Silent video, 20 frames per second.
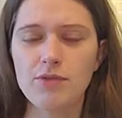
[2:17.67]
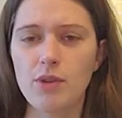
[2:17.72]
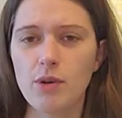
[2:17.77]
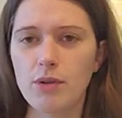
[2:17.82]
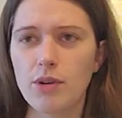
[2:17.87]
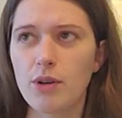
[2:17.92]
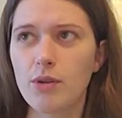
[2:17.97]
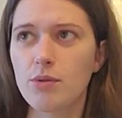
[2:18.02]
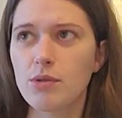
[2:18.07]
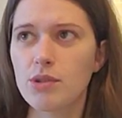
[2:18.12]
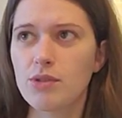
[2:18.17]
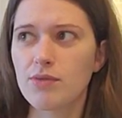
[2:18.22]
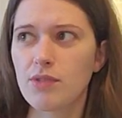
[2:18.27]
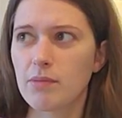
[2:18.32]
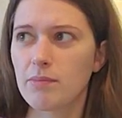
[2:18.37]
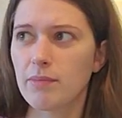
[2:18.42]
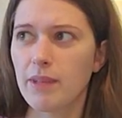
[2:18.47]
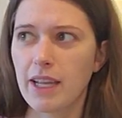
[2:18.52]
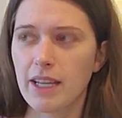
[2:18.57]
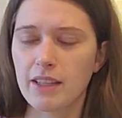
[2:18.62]
photos
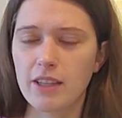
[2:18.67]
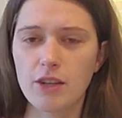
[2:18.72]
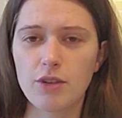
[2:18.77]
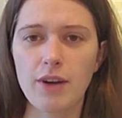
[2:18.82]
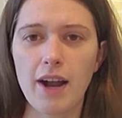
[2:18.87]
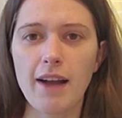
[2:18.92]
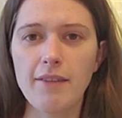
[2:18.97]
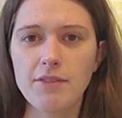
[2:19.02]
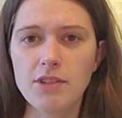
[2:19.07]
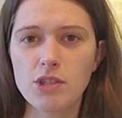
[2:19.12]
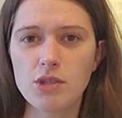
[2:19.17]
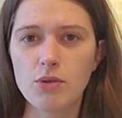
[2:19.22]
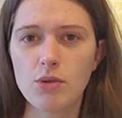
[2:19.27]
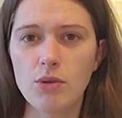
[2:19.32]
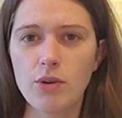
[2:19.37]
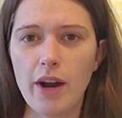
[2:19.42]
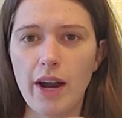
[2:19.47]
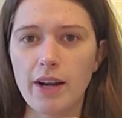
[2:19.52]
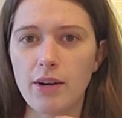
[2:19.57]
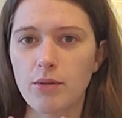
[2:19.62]
from like the craft
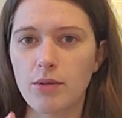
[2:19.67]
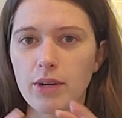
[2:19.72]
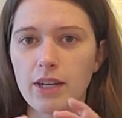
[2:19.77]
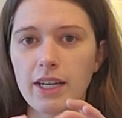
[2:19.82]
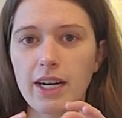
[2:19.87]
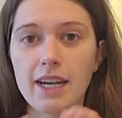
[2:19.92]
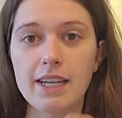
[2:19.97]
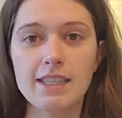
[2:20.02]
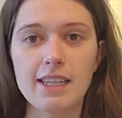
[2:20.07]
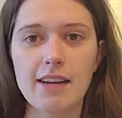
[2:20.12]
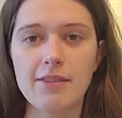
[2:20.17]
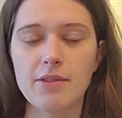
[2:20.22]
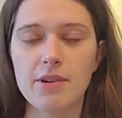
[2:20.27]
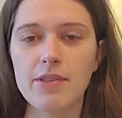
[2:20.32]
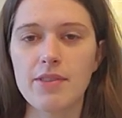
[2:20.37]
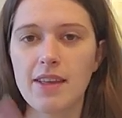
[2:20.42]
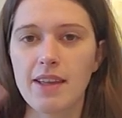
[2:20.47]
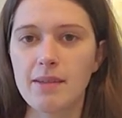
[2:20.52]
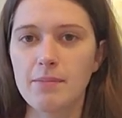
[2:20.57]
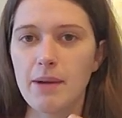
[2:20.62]
store and organize
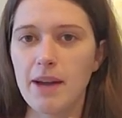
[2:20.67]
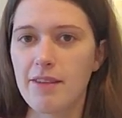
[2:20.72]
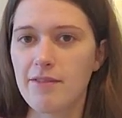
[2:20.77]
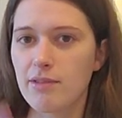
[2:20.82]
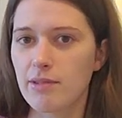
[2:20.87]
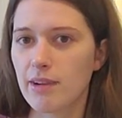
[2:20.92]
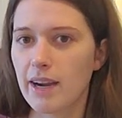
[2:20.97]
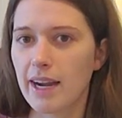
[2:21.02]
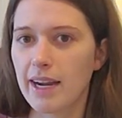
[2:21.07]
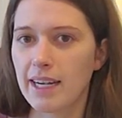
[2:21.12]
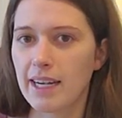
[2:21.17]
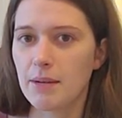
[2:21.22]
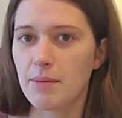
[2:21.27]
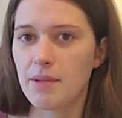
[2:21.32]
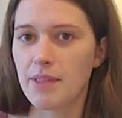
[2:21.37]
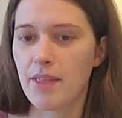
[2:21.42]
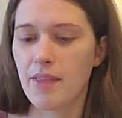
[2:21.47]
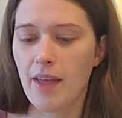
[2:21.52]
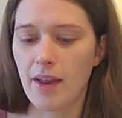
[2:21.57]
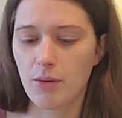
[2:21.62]
everything by variety
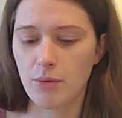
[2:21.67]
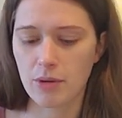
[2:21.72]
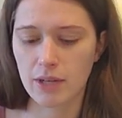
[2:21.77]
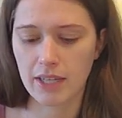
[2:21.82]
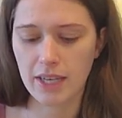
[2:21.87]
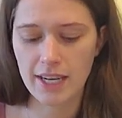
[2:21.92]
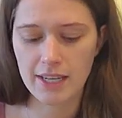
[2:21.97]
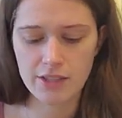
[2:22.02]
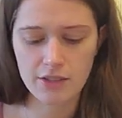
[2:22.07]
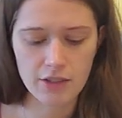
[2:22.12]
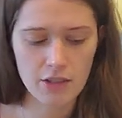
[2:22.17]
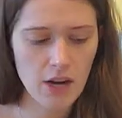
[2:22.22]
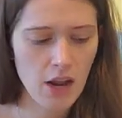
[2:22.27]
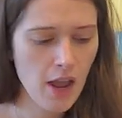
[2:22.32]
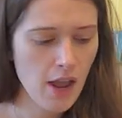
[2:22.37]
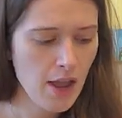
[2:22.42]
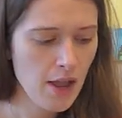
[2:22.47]
within that organizer.